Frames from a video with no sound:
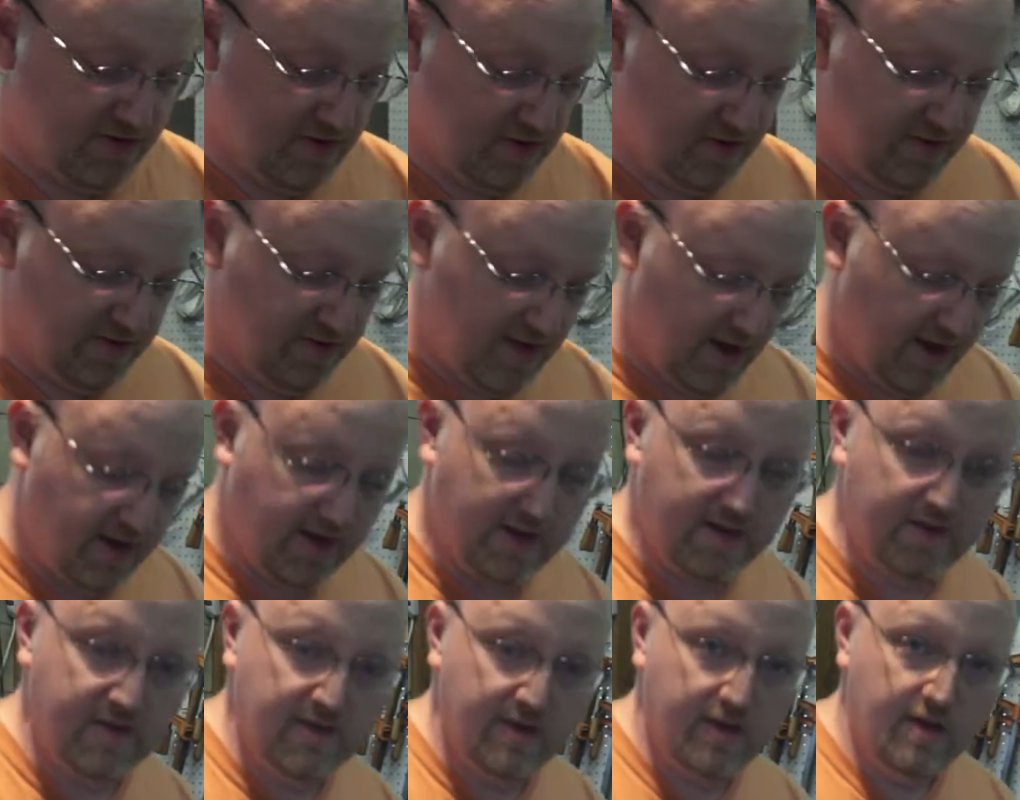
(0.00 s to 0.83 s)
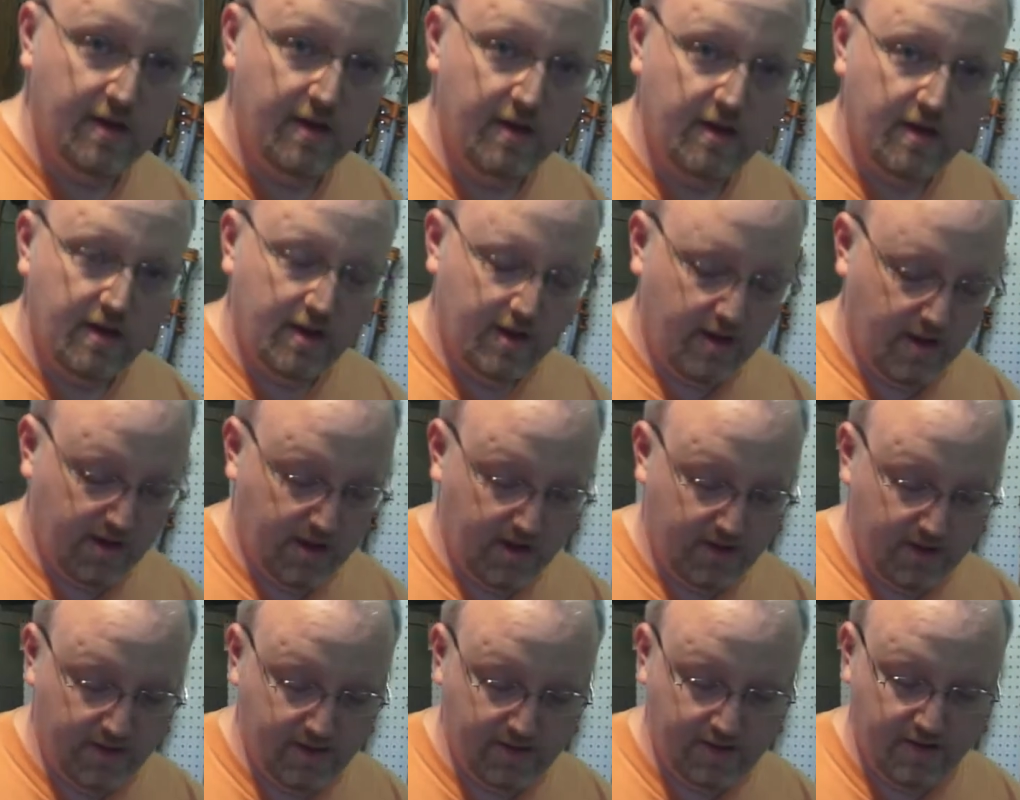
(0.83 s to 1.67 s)
2 settings,
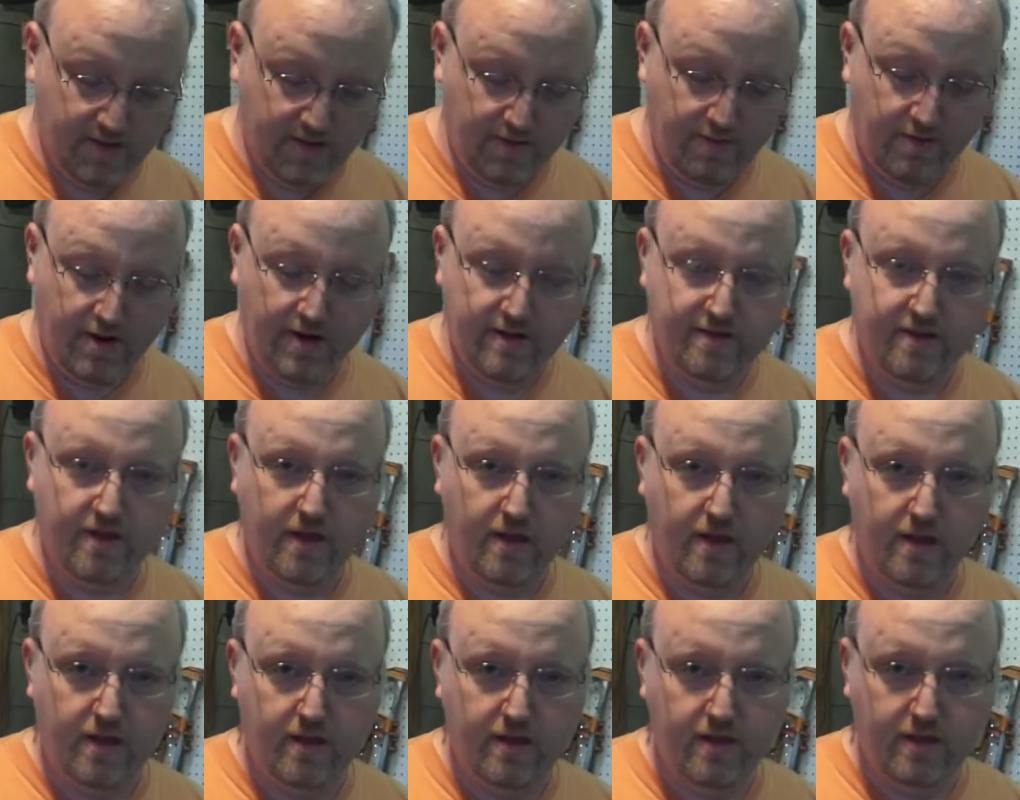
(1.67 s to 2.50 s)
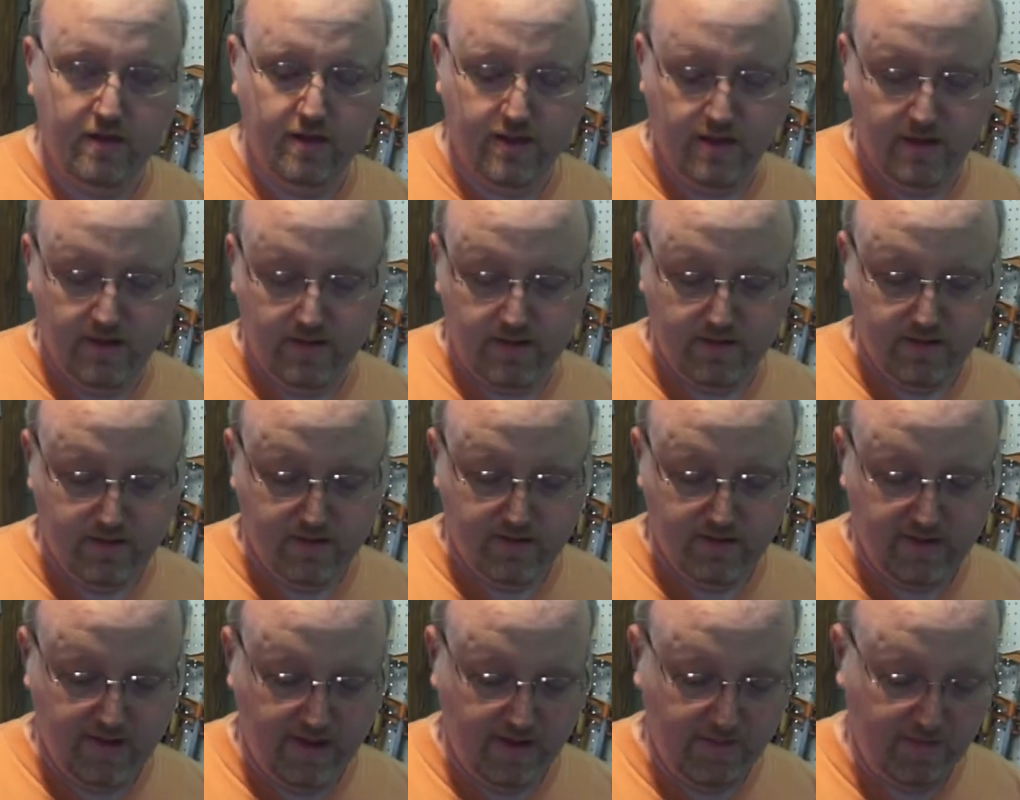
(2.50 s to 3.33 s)
because otherwise the
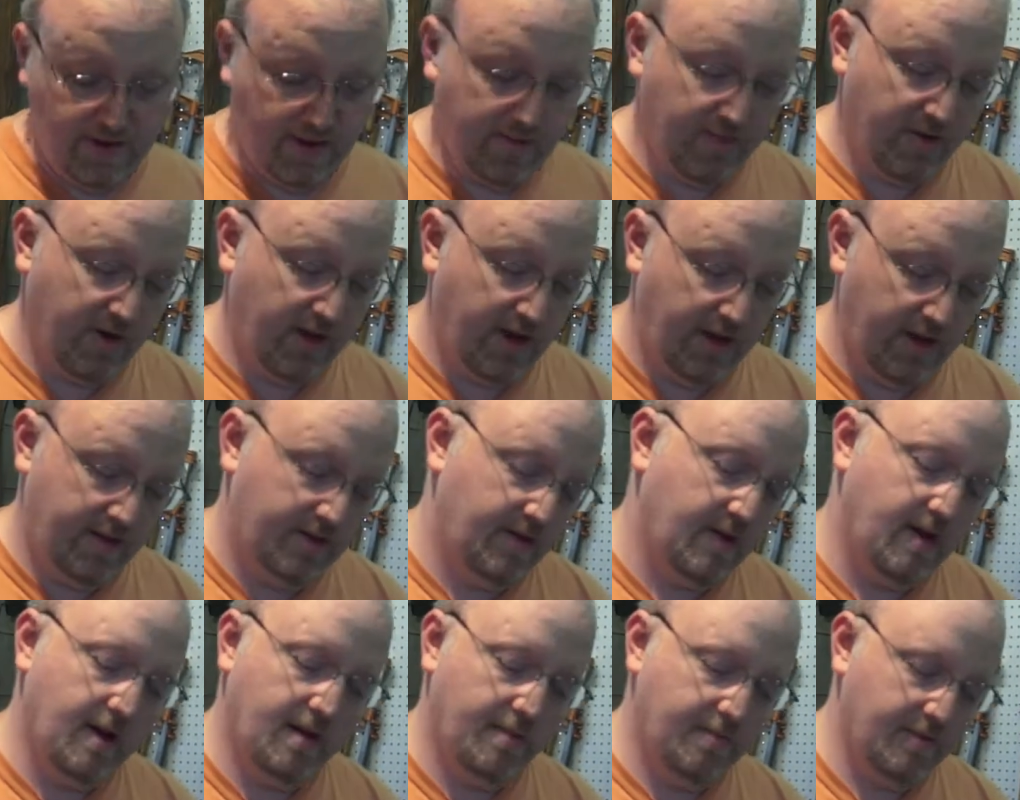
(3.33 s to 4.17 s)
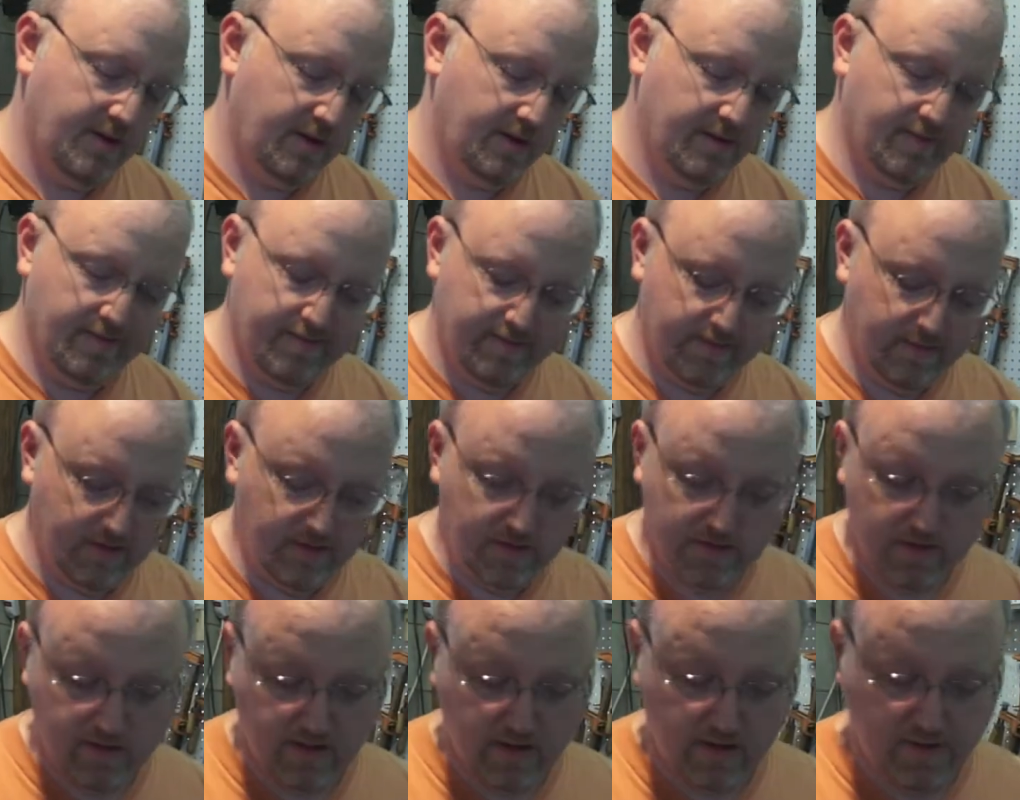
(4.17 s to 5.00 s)
sandpaper heats up and
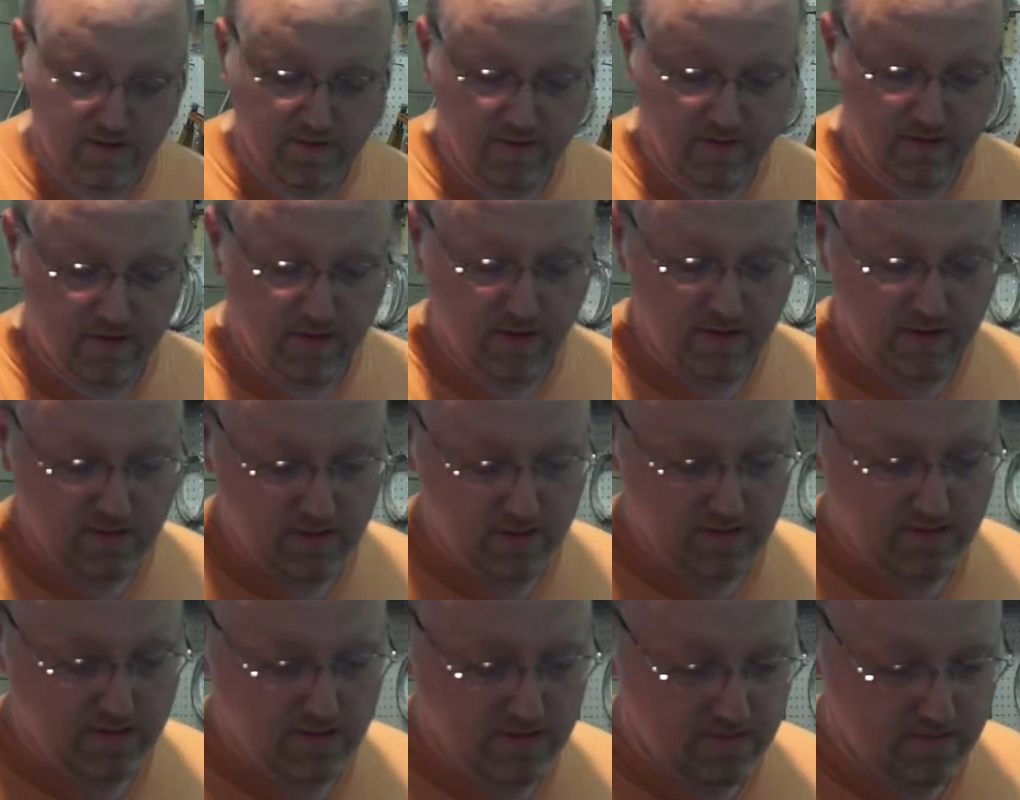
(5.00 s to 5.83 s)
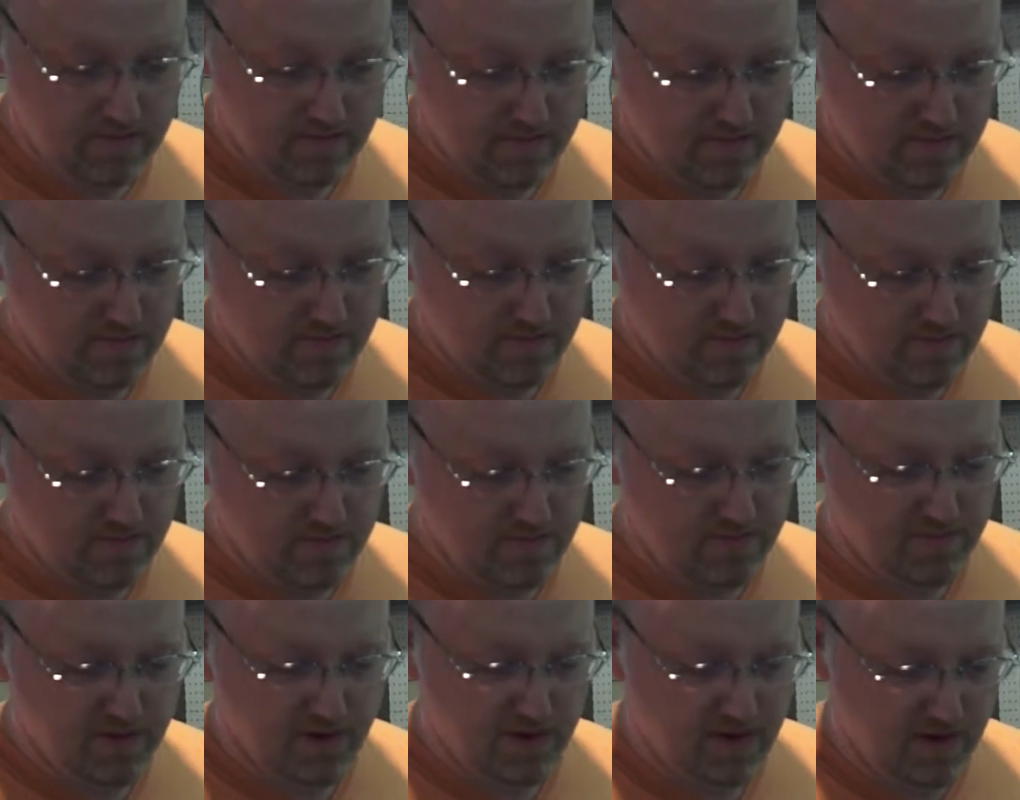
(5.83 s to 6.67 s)
causes a
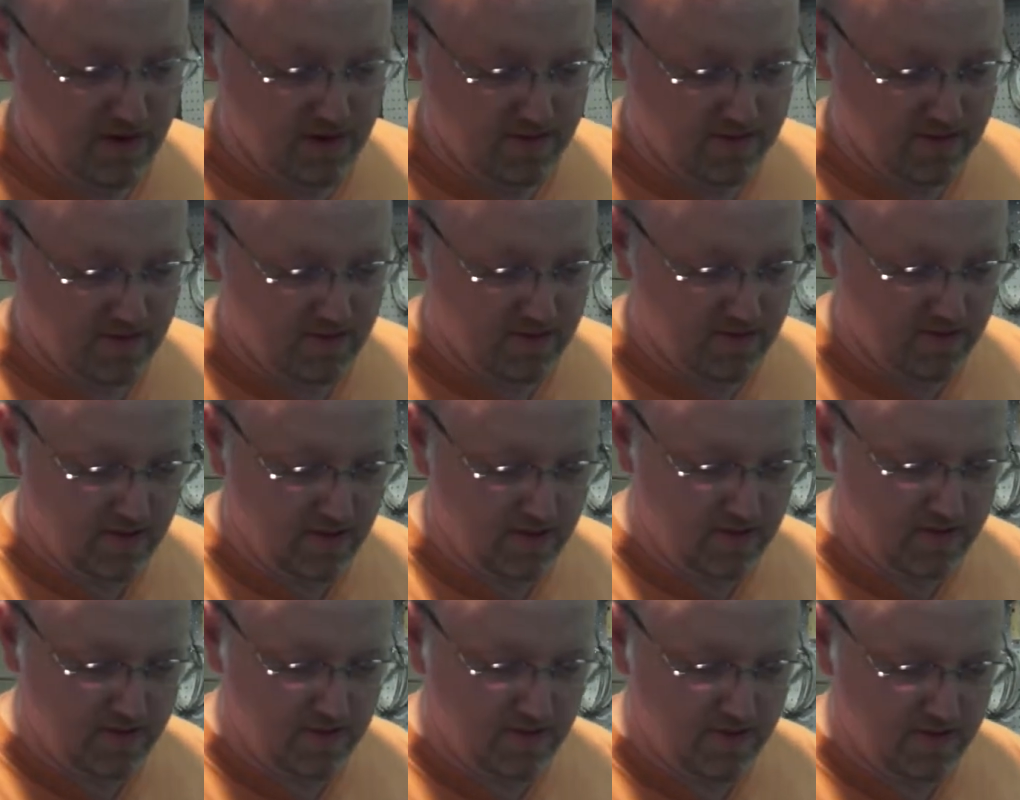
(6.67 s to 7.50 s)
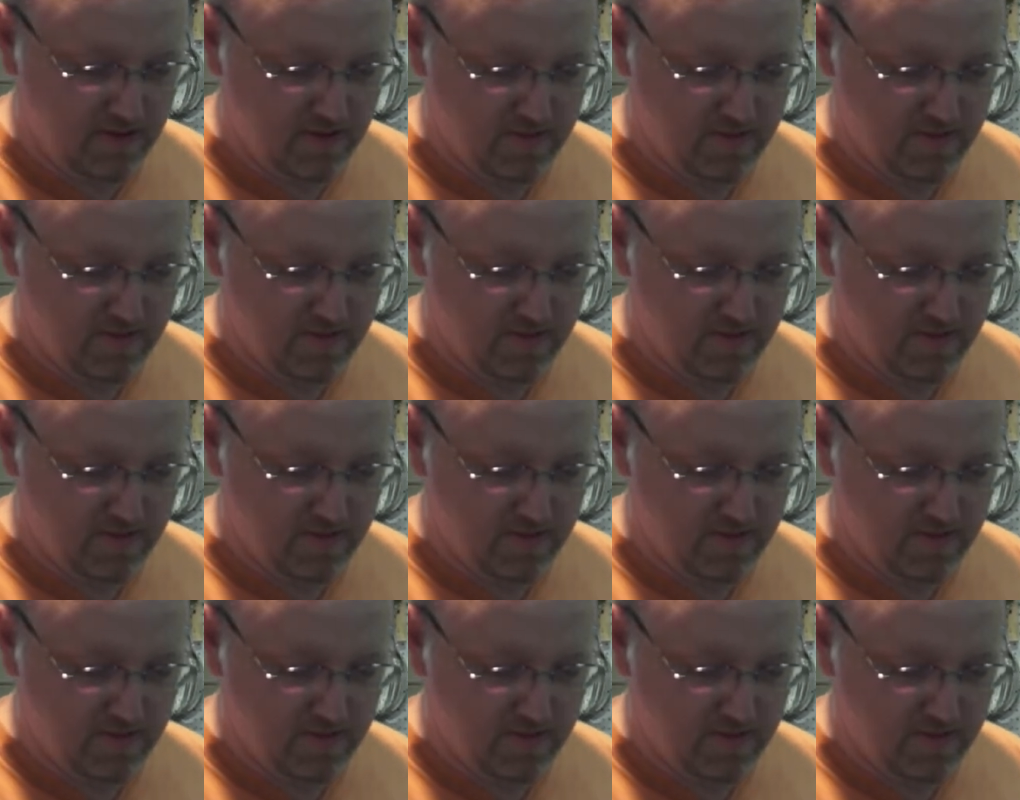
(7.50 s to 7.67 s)
burning sensation.